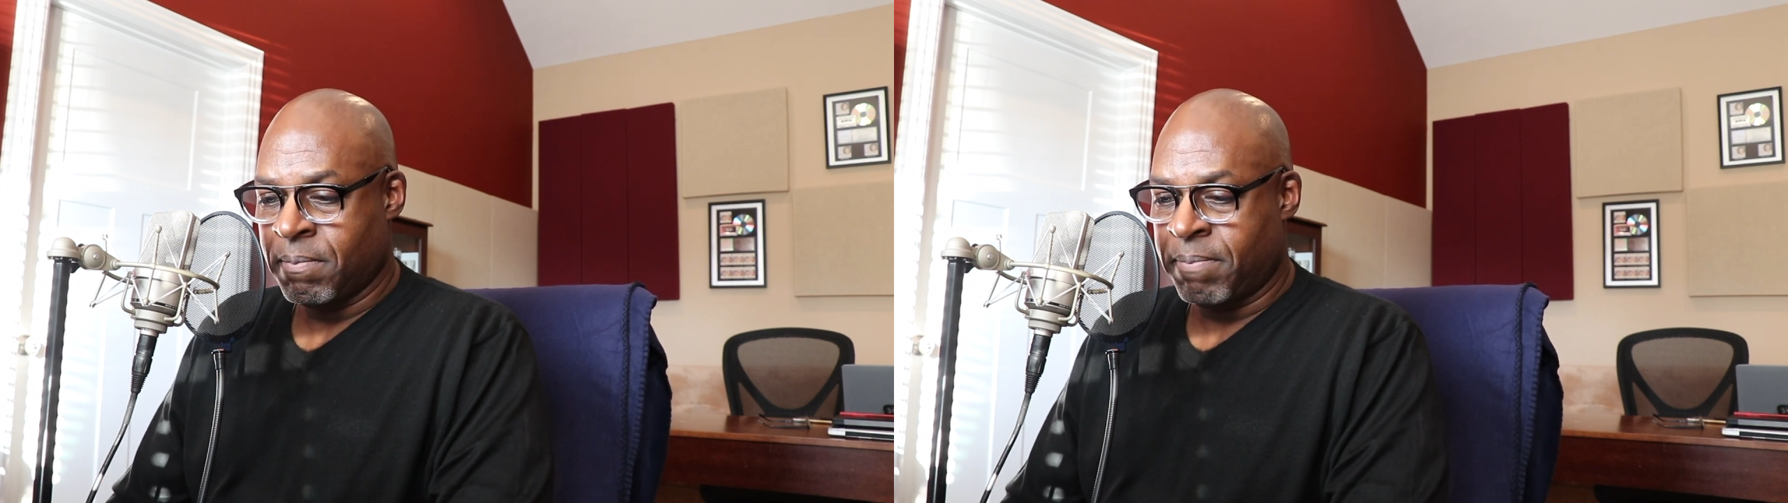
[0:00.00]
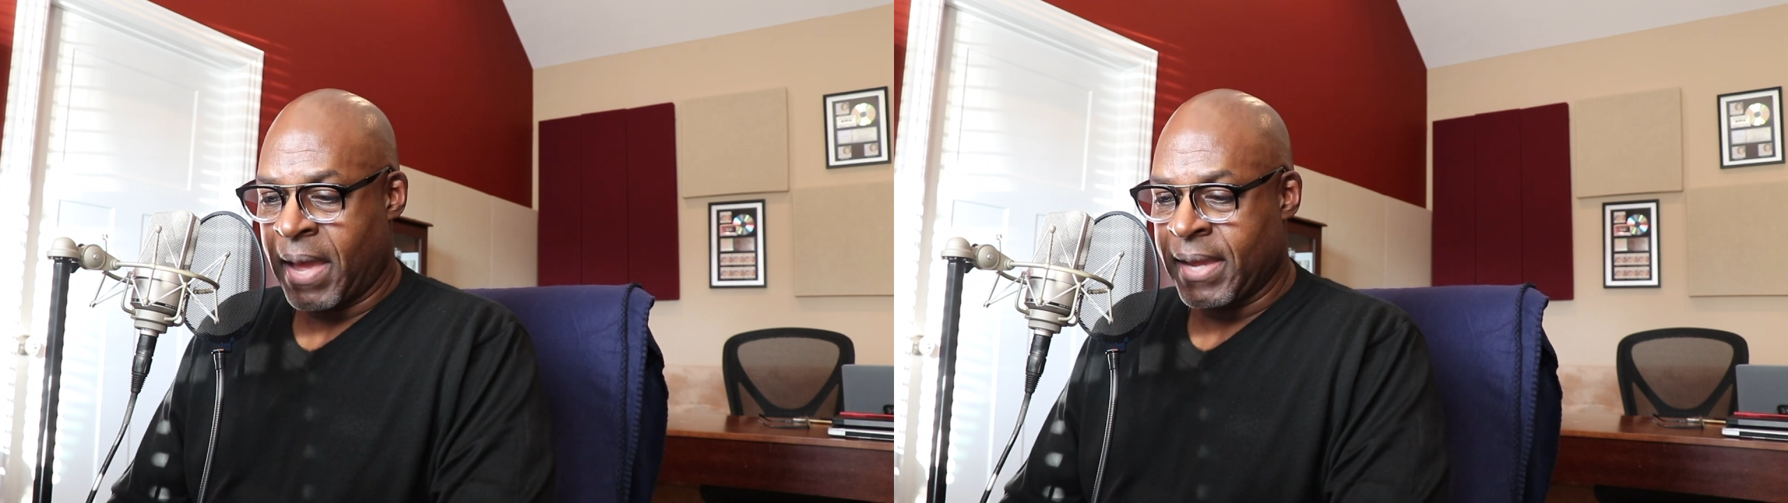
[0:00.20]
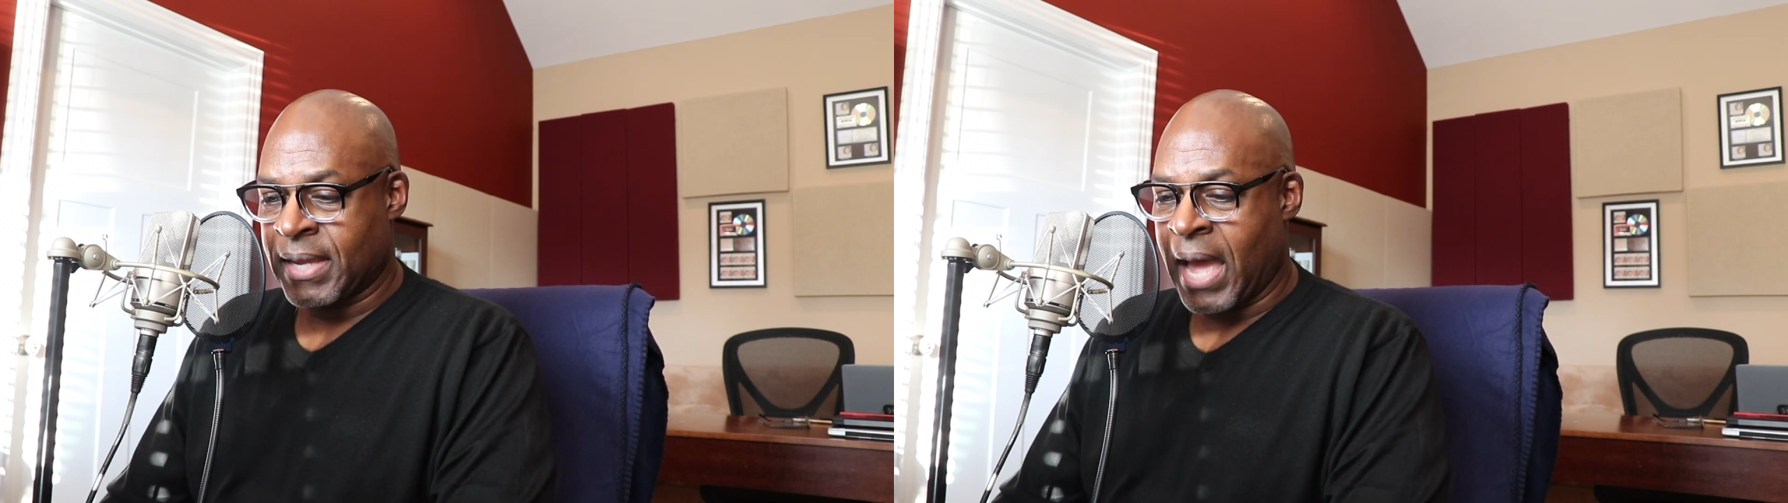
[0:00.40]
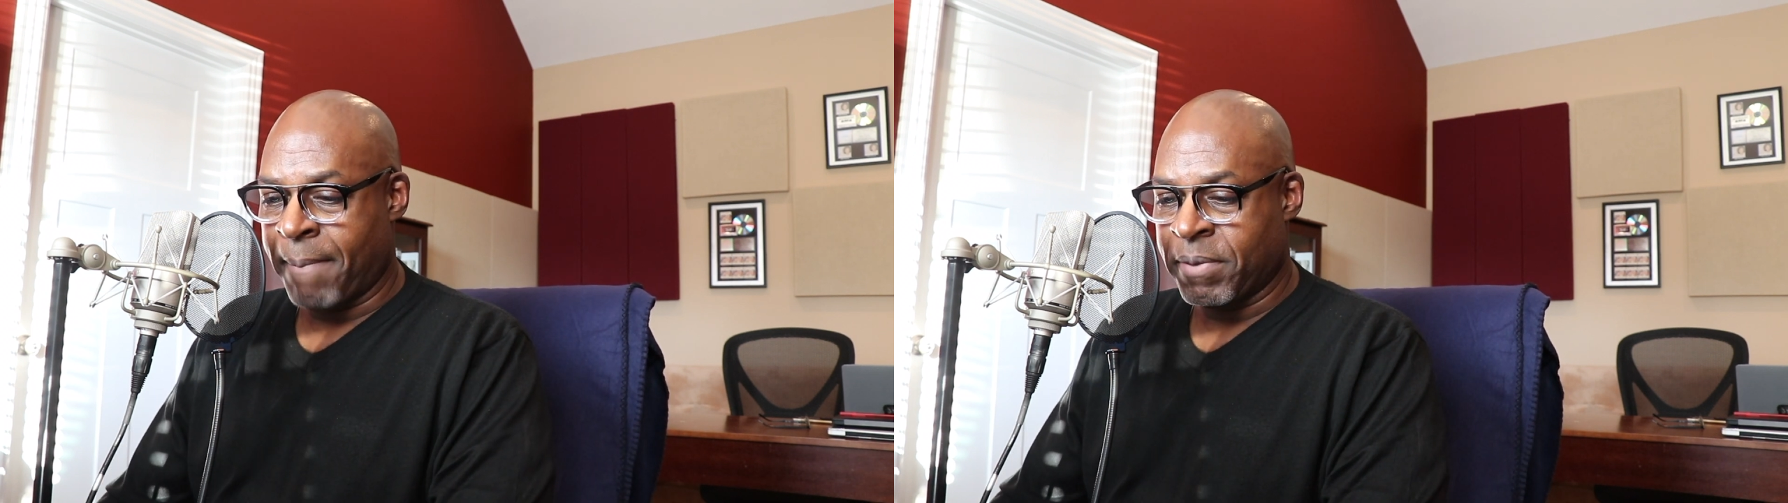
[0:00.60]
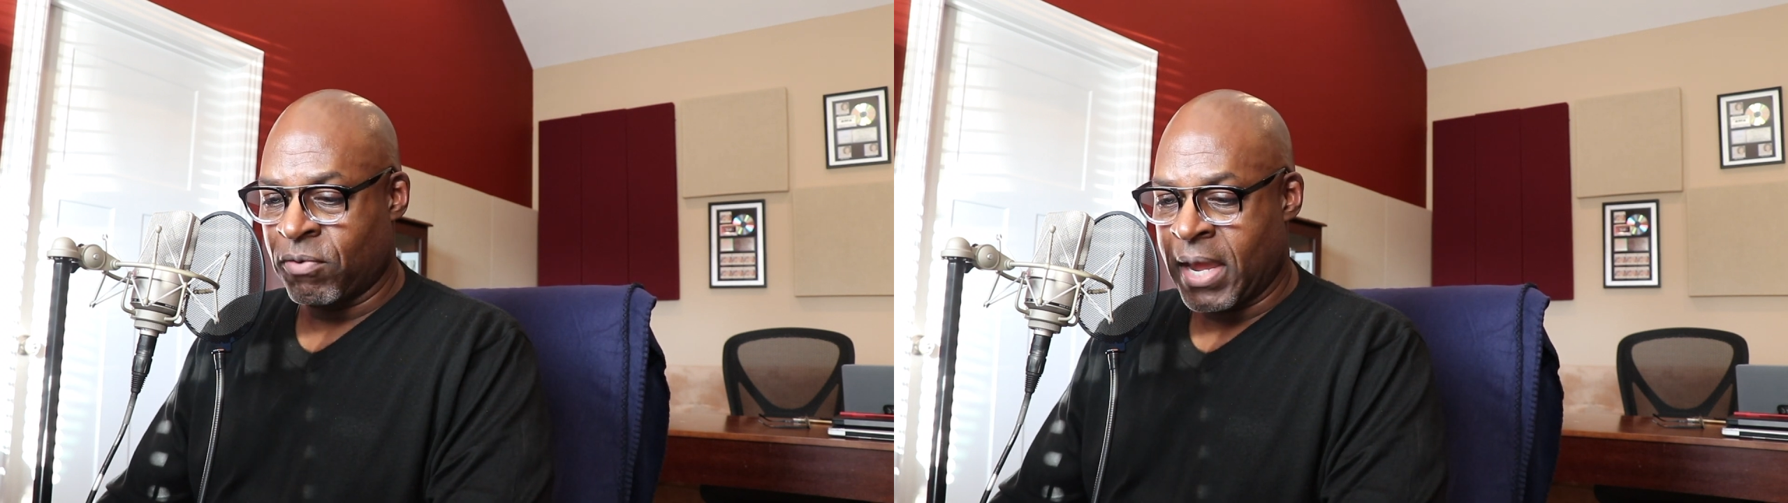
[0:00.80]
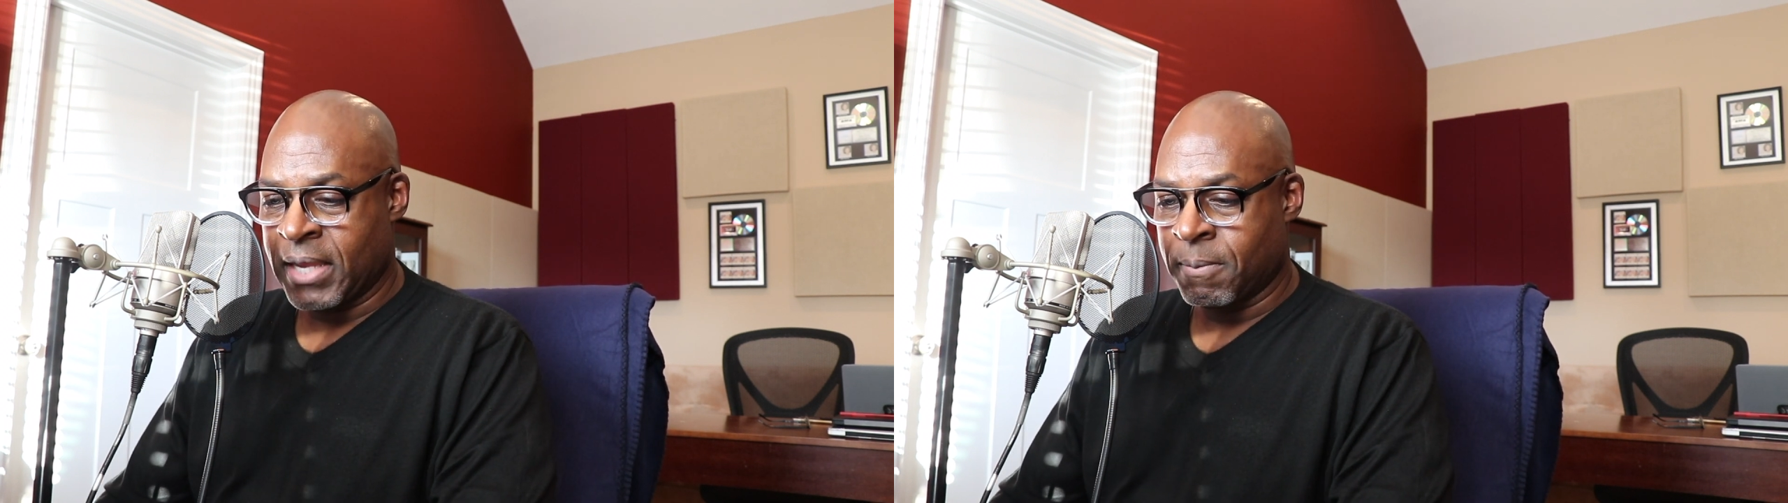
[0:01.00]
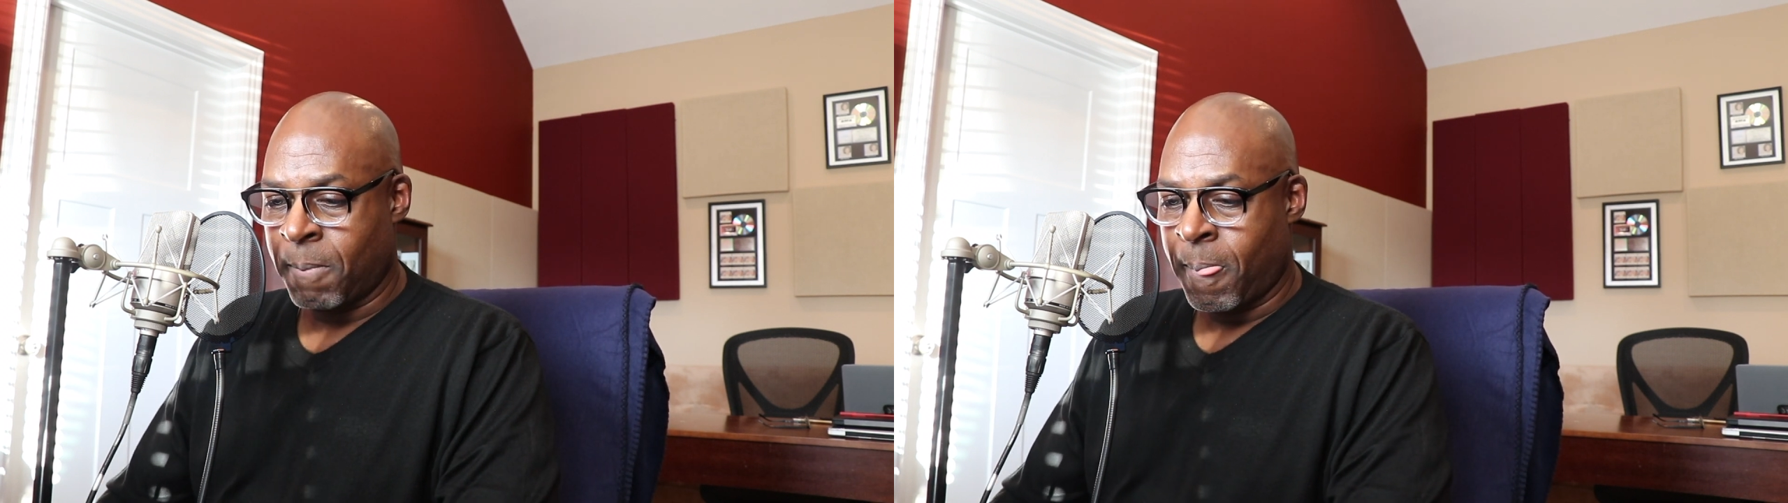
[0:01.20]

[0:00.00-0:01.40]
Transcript: by copyright.